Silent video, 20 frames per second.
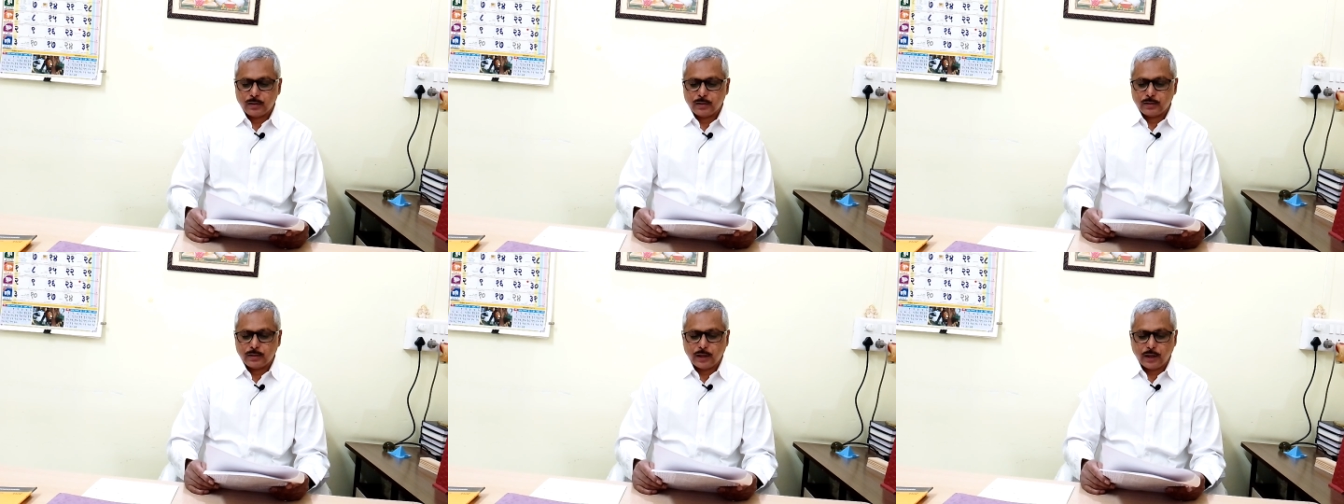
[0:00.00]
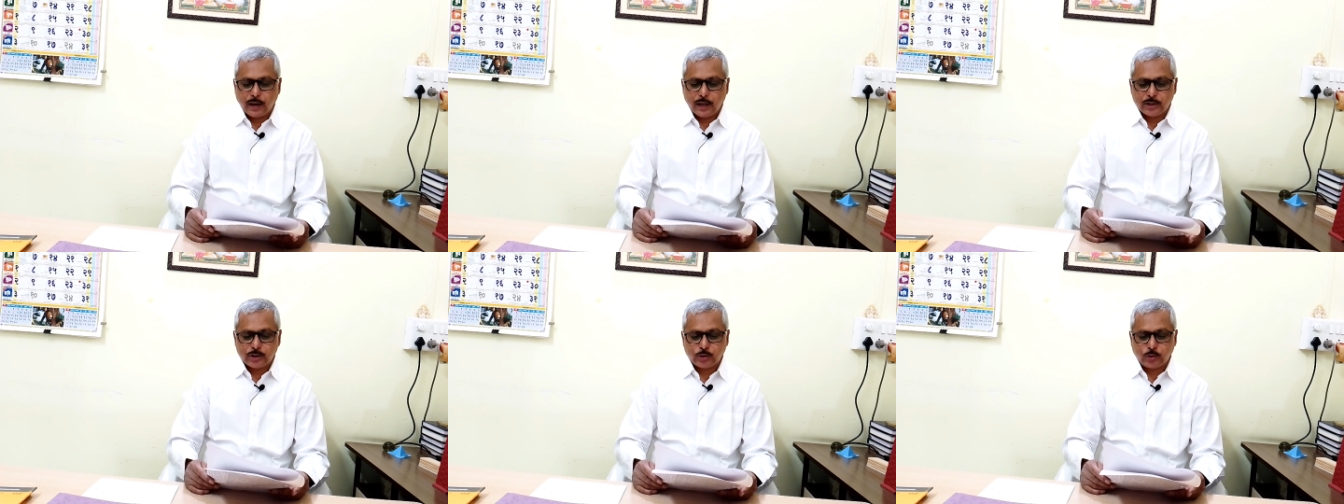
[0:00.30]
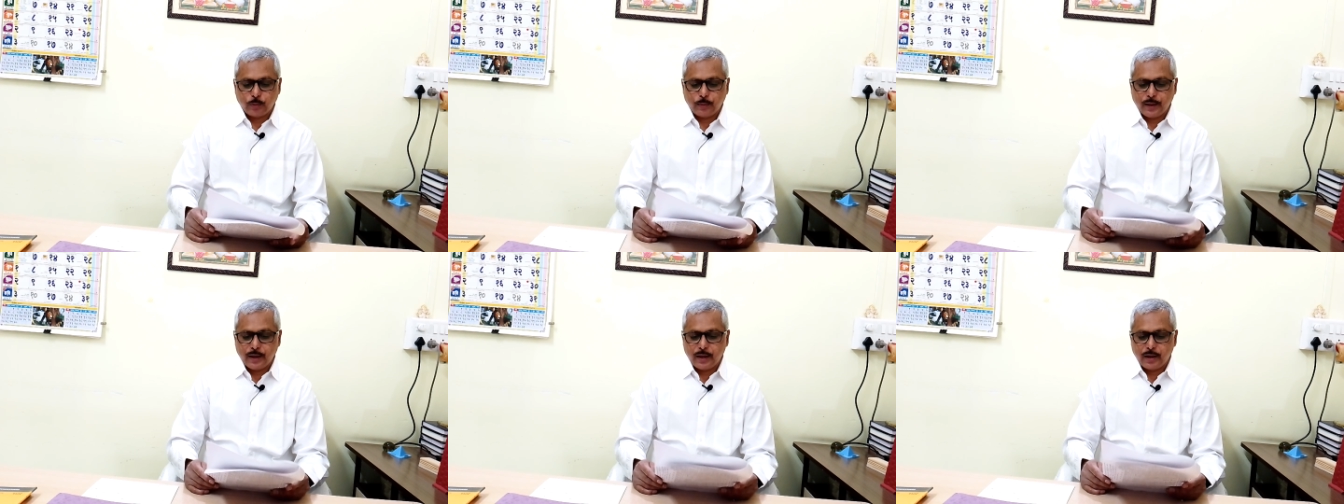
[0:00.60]
There has
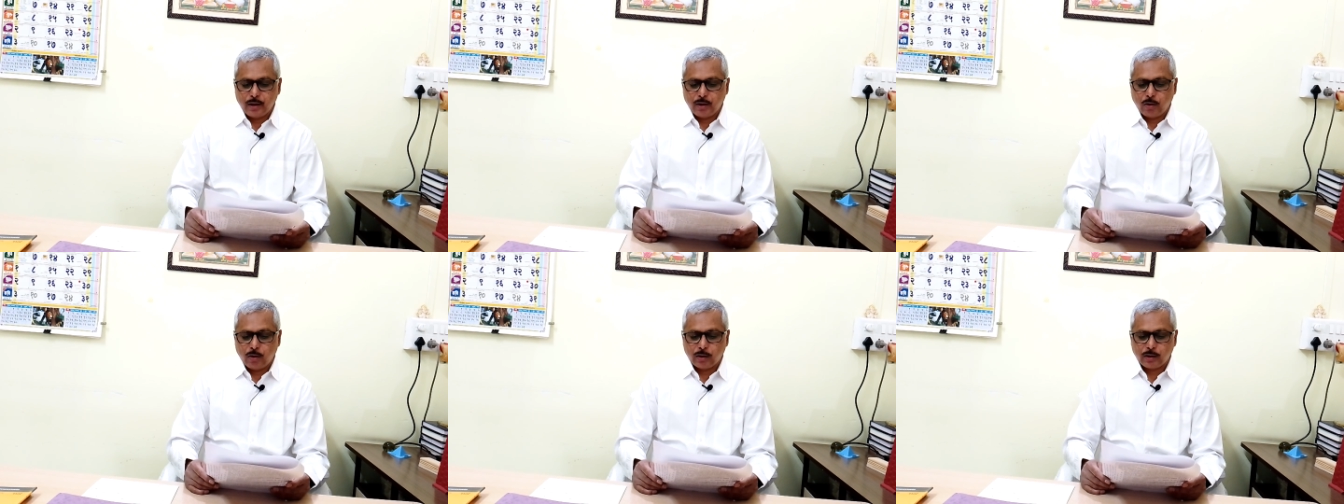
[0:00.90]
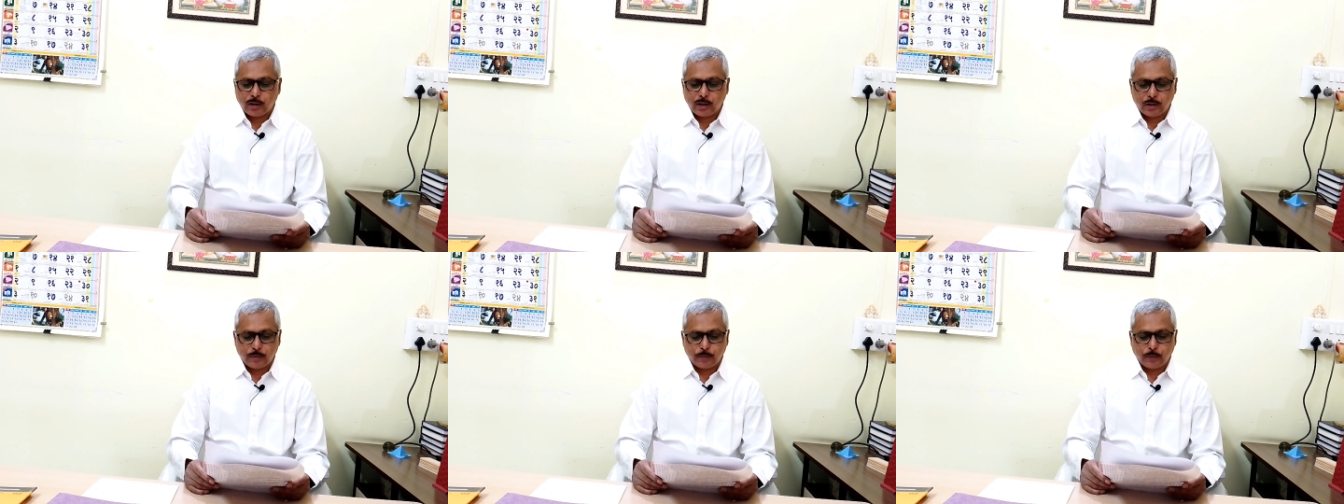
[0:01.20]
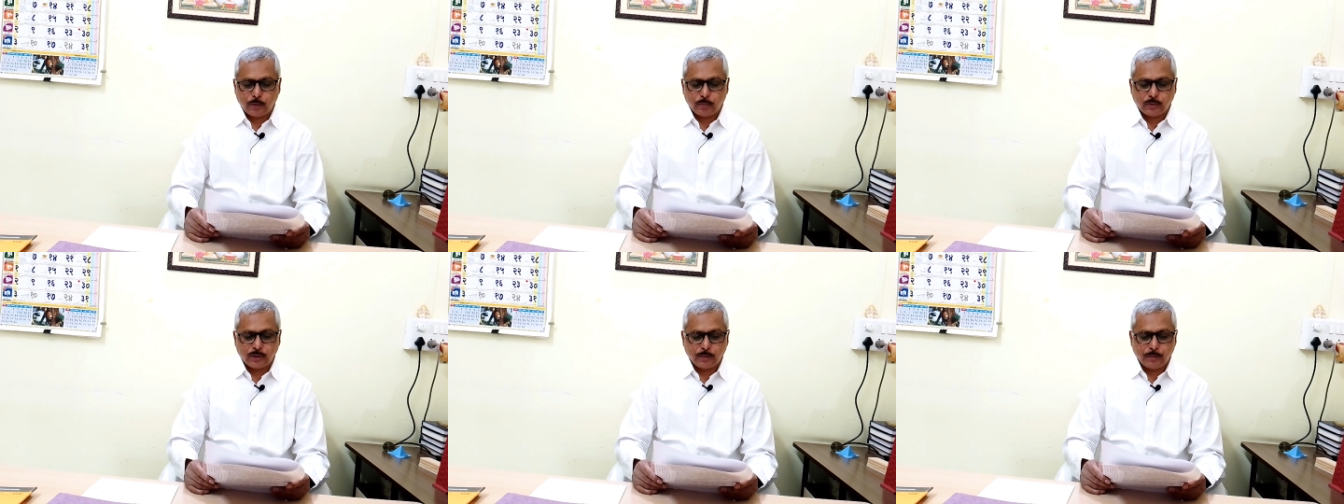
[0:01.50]
to be order
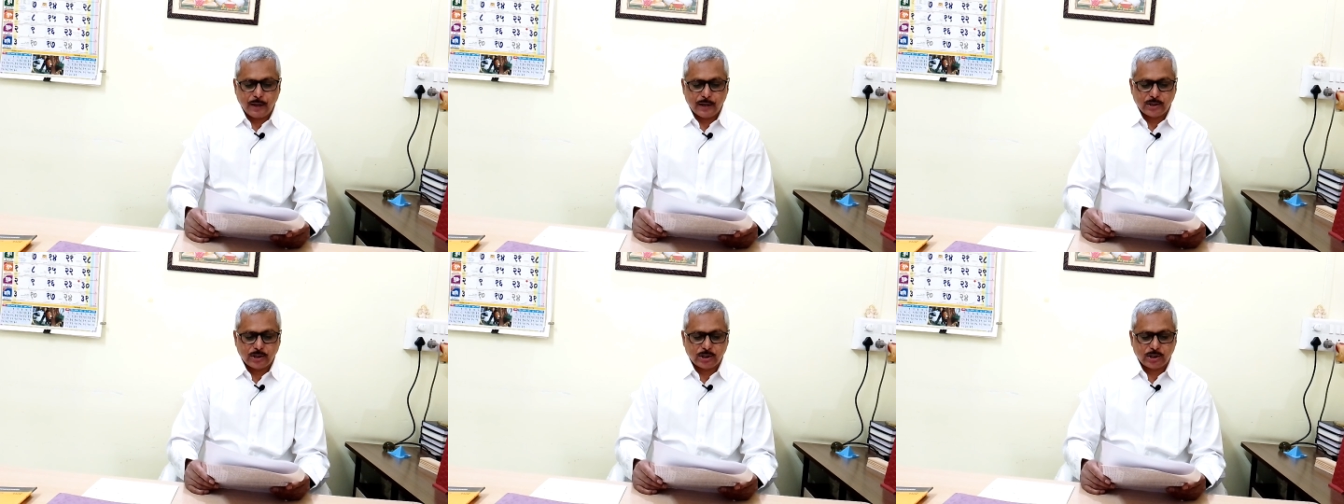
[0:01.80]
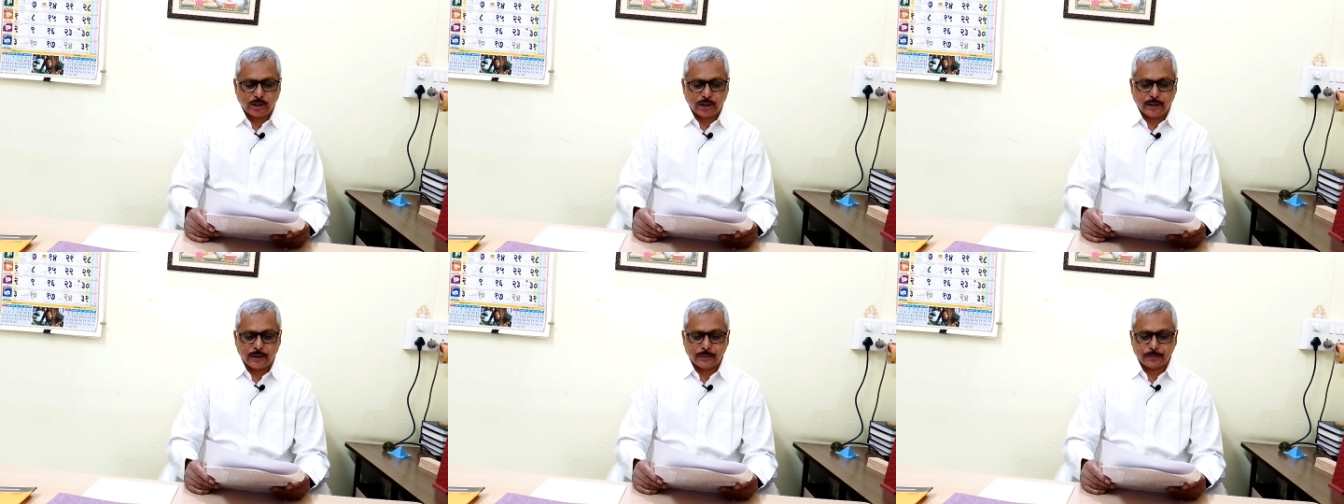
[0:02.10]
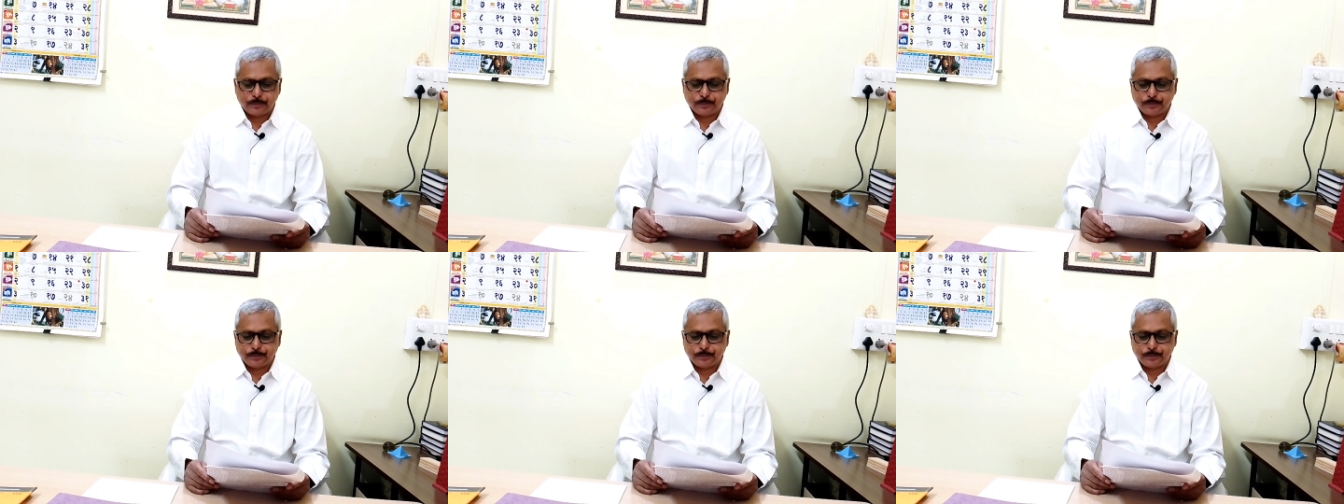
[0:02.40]
from the magistrate